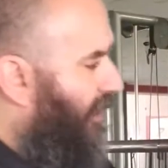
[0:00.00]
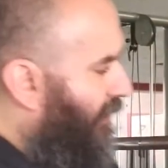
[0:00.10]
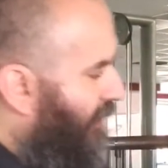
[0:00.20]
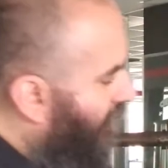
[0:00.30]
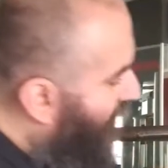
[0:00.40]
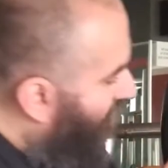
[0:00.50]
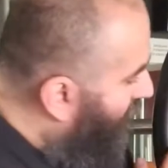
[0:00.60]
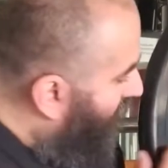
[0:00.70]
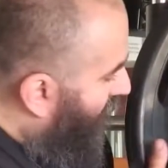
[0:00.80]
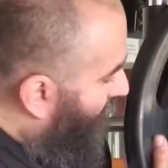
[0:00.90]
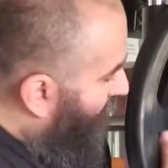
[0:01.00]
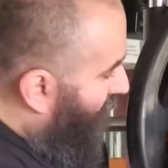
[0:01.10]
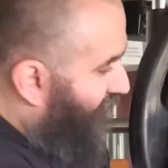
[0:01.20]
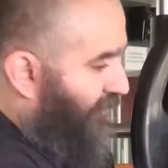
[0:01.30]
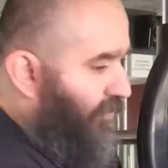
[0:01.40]
like that,
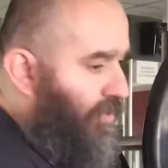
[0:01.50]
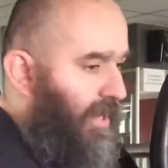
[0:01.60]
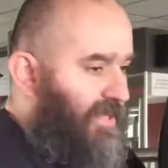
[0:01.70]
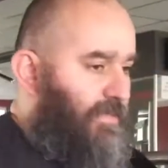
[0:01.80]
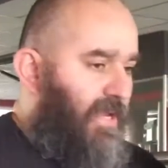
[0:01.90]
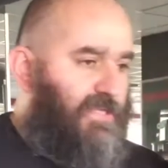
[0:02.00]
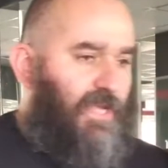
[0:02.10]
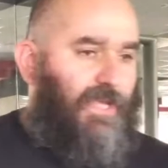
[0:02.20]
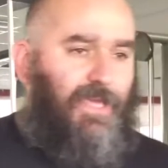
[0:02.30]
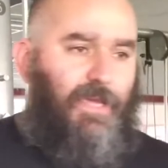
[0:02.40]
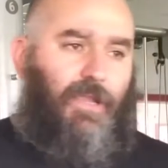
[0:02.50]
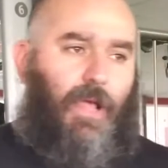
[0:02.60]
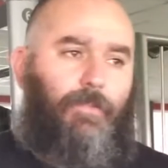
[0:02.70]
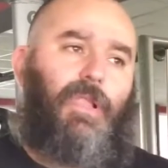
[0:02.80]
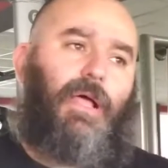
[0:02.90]
for as many as I can.
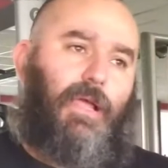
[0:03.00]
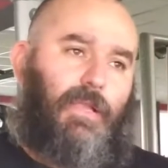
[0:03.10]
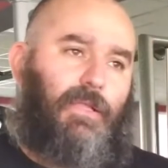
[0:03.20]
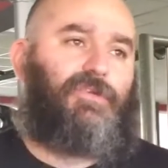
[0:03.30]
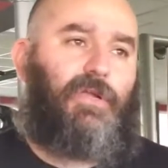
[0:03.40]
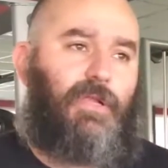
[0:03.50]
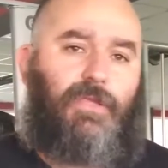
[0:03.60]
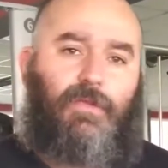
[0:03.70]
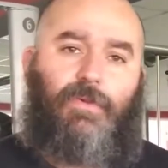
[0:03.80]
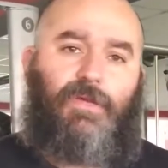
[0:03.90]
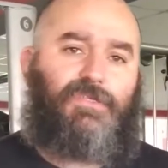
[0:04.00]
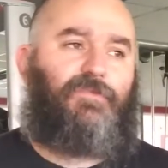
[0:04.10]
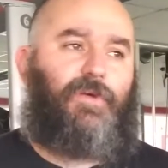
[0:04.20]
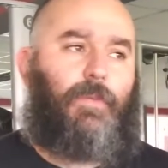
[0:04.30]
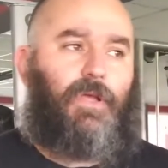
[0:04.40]
I'm not gonna try and kill
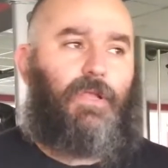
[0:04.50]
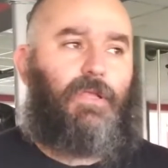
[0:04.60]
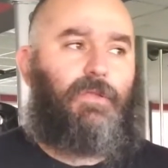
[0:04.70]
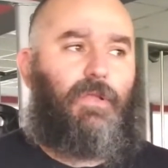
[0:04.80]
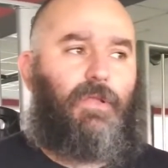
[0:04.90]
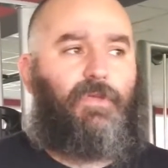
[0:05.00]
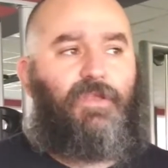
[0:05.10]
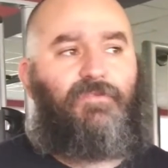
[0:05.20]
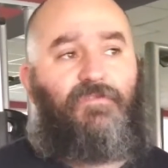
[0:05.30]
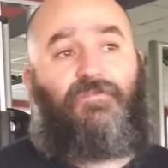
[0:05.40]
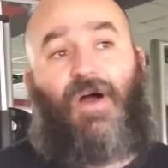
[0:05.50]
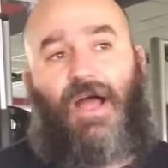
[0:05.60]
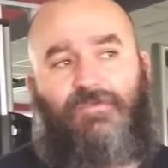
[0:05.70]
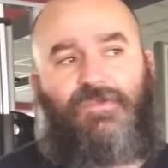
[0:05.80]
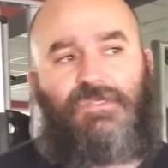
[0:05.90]
myself. If
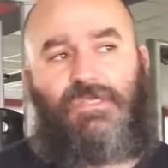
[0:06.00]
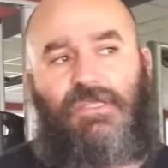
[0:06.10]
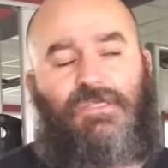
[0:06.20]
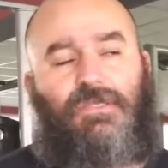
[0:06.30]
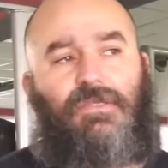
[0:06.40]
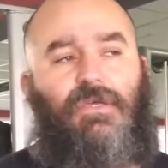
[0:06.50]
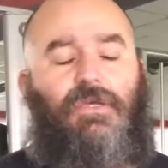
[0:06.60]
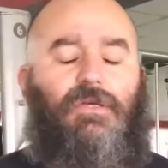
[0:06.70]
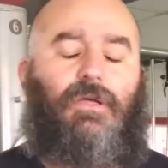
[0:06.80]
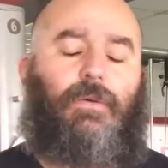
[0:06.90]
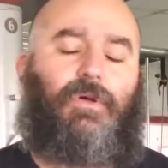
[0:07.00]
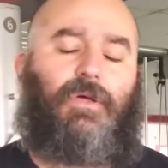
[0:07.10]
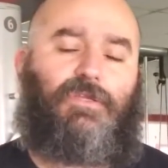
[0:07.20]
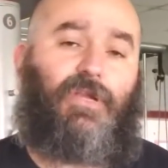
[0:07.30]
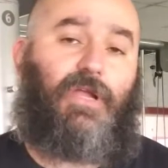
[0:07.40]
5 is decent, I'm
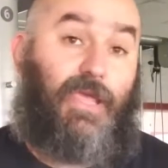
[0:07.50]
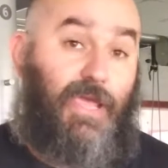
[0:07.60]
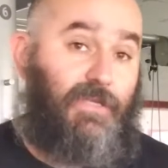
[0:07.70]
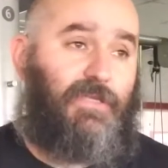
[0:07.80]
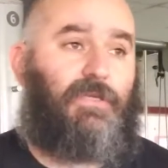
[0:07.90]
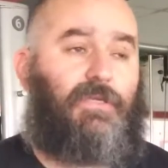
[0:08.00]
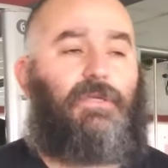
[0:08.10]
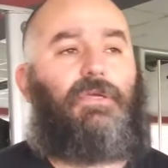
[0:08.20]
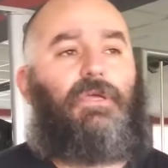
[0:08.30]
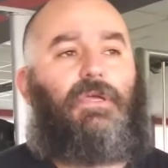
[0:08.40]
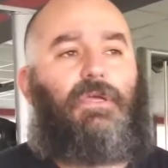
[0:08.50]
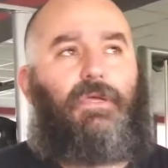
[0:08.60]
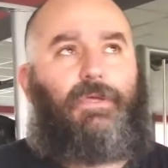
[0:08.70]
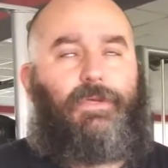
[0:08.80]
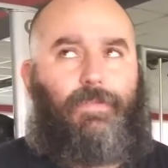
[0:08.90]
gonna try 8,
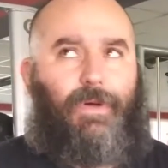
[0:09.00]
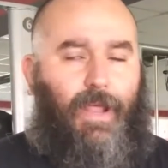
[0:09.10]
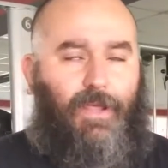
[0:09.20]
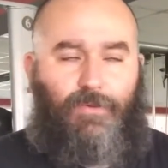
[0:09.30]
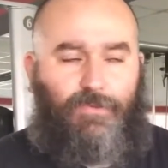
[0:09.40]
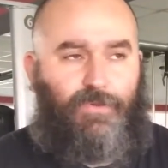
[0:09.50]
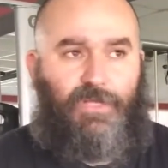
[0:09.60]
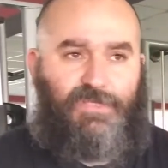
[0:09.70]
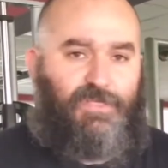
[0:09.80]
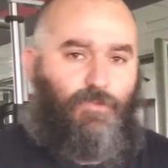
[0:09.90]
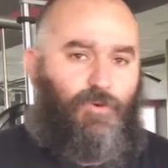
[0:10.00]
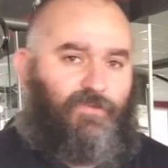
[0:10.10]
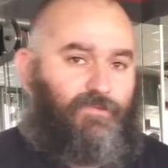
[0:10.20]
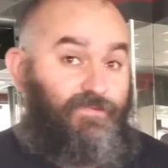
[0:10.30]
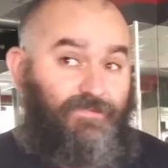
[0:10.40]
but I don't really see more
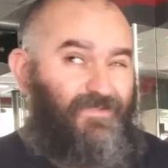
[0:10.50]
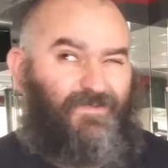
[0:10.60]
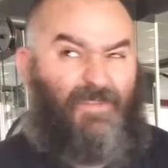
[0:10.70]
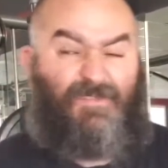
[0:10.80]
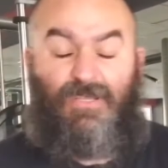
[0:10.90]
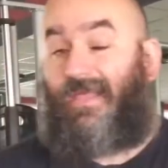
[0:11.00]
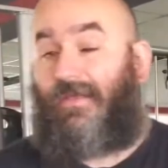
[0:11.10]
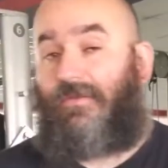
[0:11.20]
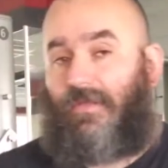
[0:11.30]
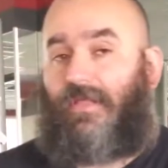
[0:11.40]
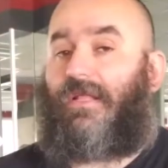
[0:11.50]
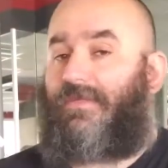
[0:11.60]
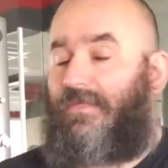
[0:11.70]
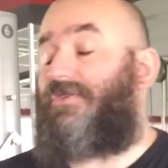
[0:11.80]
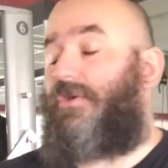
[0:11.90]
than 5 to 8, and
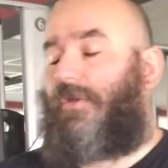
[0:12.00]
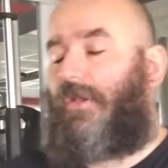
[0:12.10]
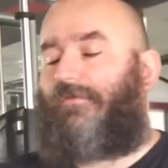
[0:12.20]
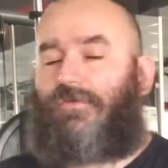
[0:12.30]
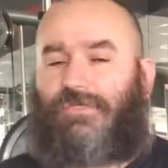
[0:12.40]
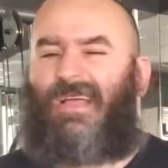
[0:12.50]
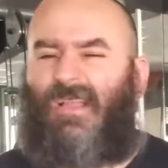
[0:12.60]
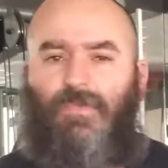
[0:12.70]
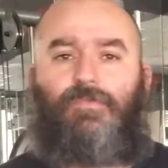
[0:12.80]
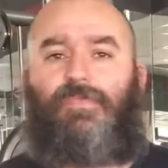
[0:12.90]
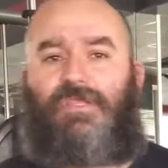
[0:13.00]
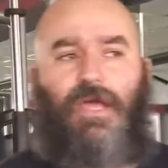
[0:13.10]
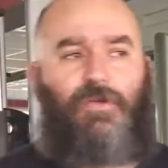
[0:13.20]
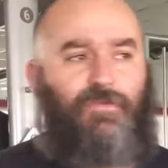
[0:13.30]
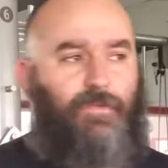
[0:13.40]
that's good enough, because I got a bit
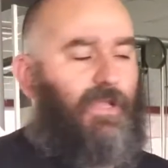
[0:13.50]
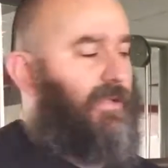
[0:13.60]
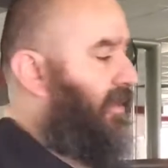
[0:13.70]
tired from that